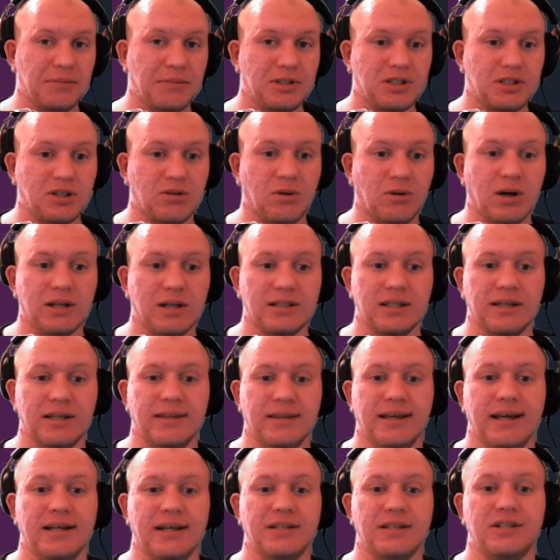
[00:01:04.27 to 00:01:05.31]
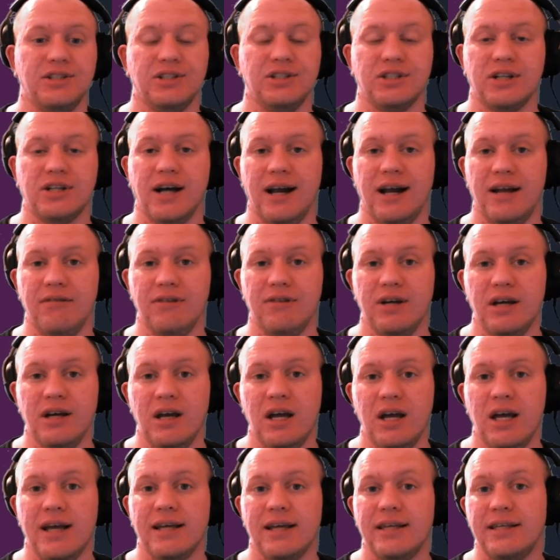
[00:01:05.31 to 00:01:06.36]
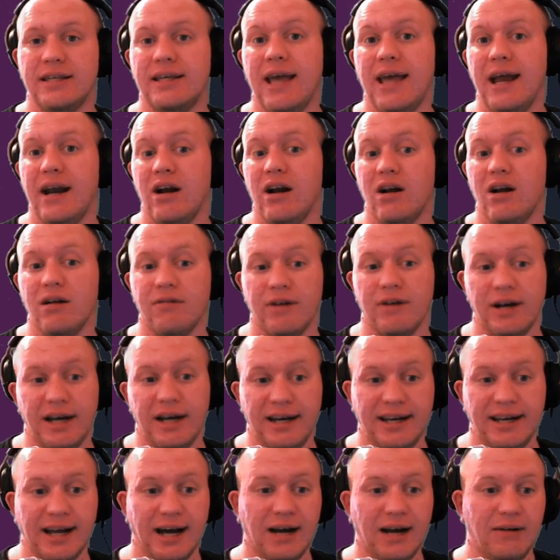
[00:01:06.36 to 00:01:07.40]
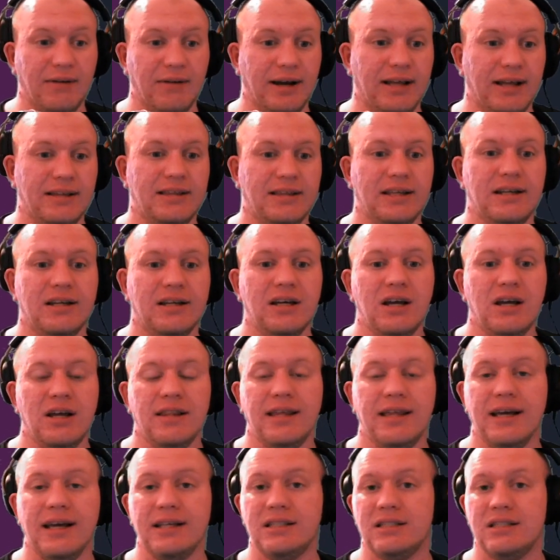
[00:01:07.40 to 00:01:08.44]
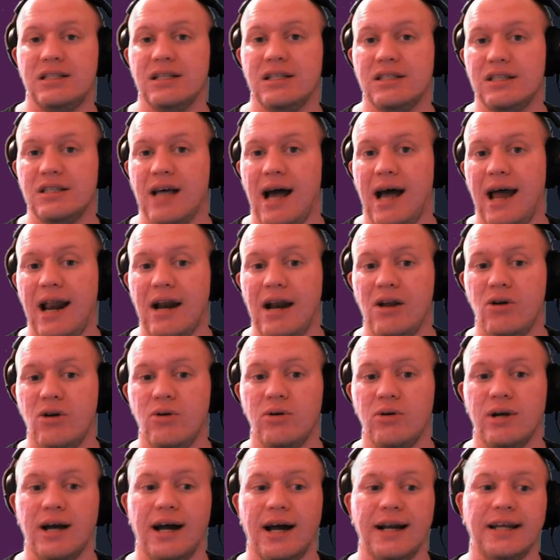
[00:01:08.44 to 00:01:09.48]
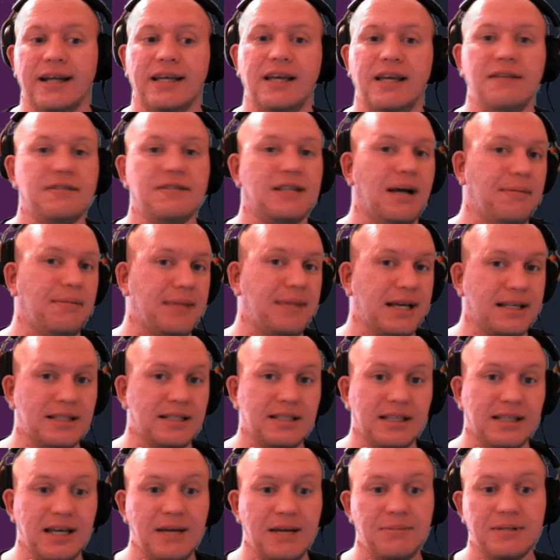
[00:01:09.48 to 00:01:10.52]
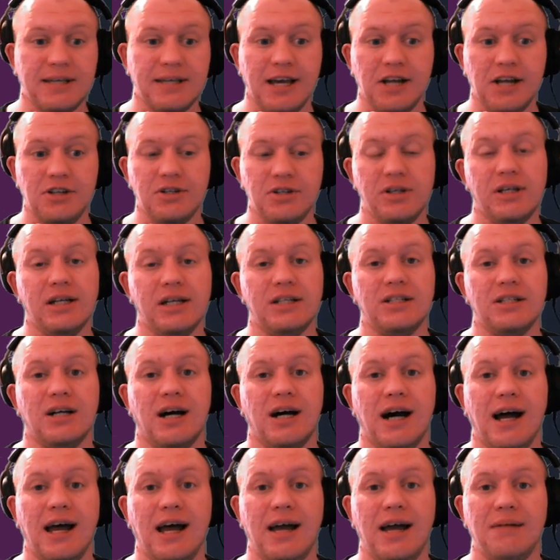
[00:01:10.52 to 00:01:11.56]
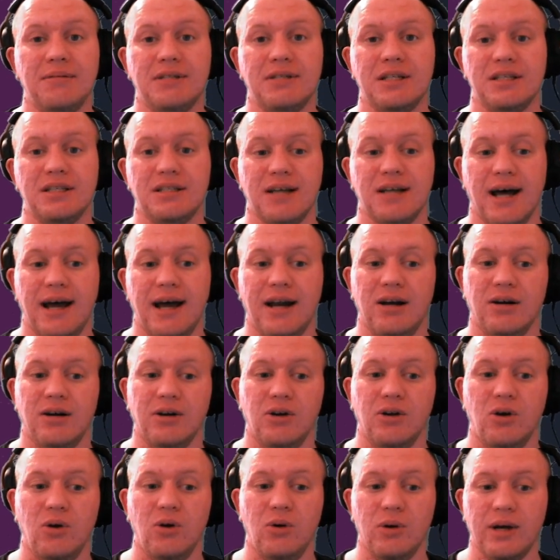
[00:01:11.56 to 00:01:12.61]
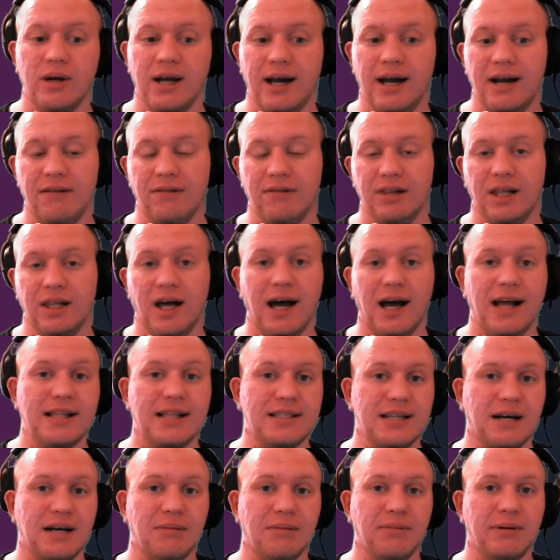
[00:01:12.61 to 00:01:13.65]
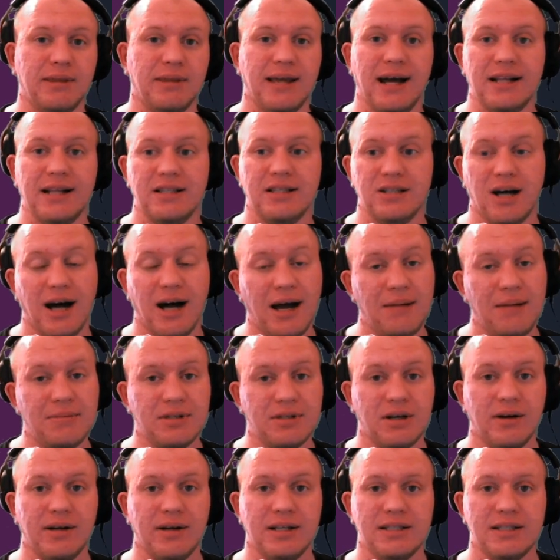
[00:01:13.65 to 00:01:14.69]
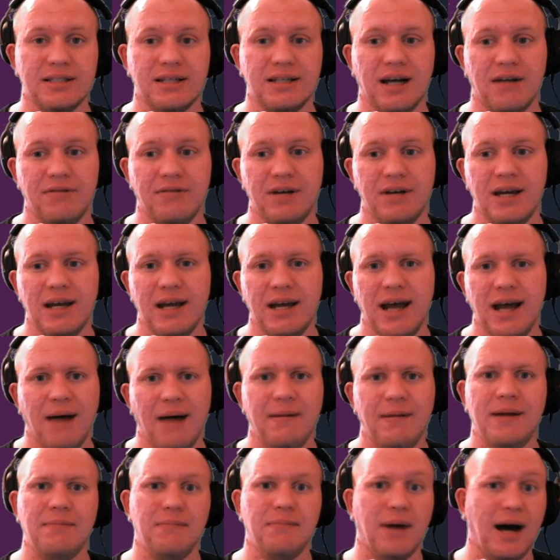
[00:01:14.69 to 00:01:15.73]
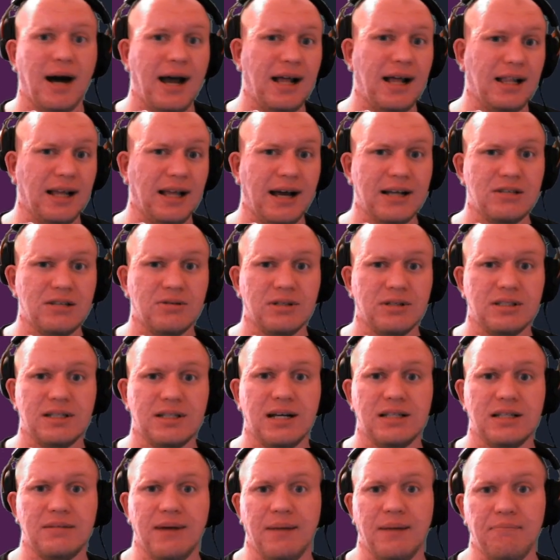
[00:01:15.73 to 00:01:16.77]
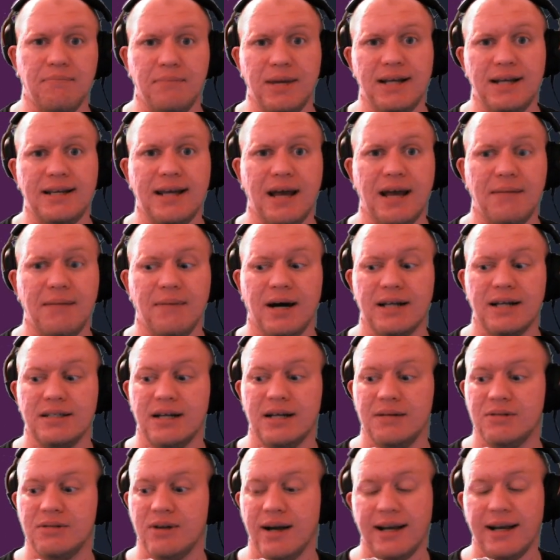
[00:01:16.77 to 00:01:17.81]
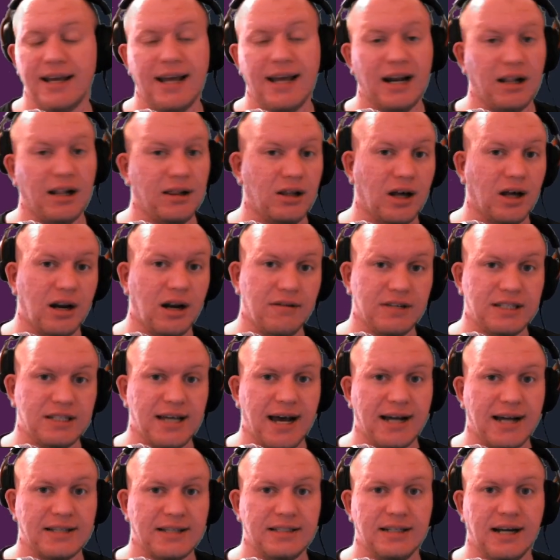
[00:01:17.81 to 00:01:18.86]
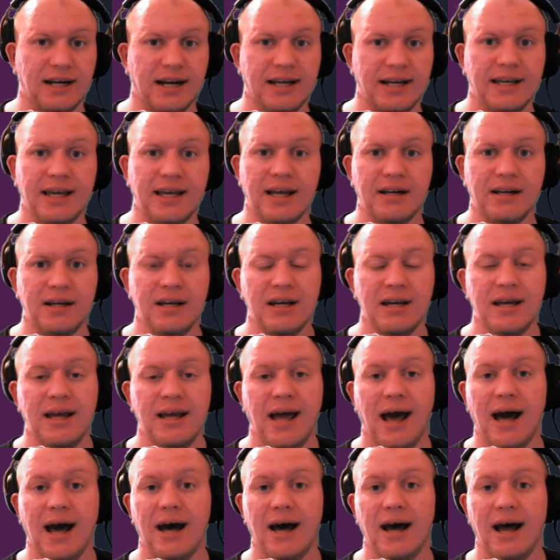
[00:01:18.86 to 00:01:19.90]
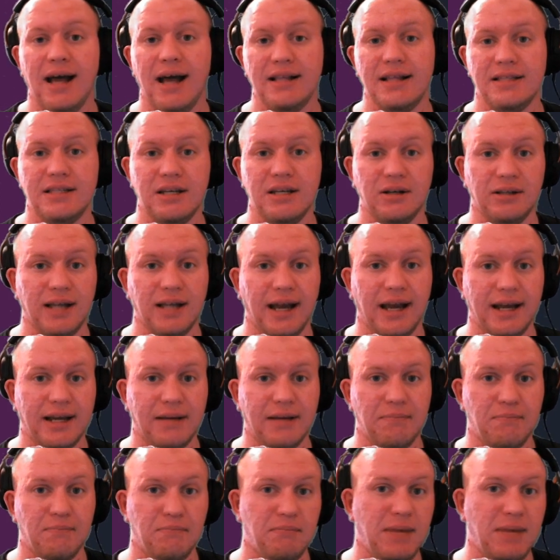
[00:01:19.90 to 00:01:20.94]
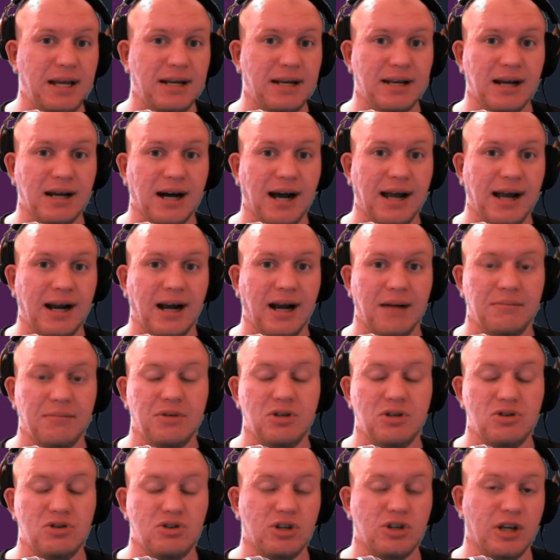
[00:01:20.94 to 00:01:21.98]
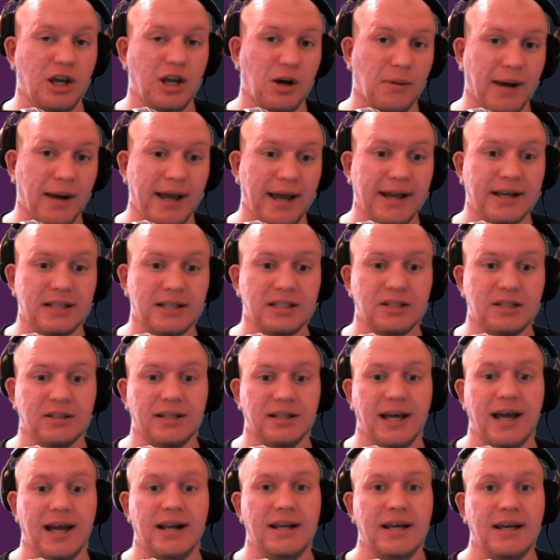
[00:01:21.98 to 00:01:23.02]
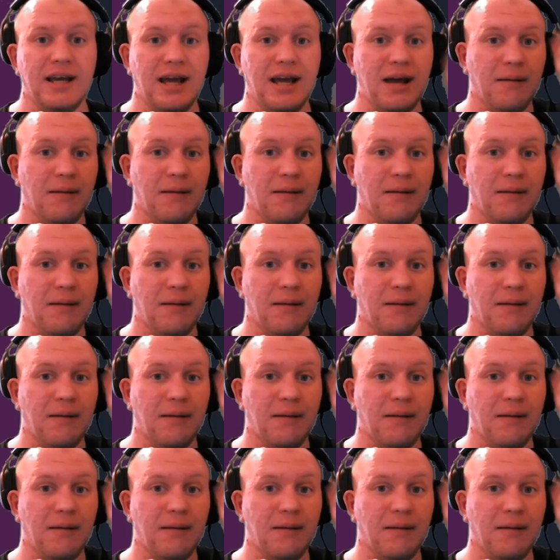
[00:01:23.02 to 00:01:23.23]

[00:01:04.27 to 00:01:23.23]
squads at things to just kind of get it over and done with. And they decided who kind of gives up their sleep schedule at times, decided on who kind of lines up with that time zone and stuff. I mean, my alliance war starts about midday my time, so I can get a lot of attacks in. I can get uh, until like midnight. I'm usually awake until then.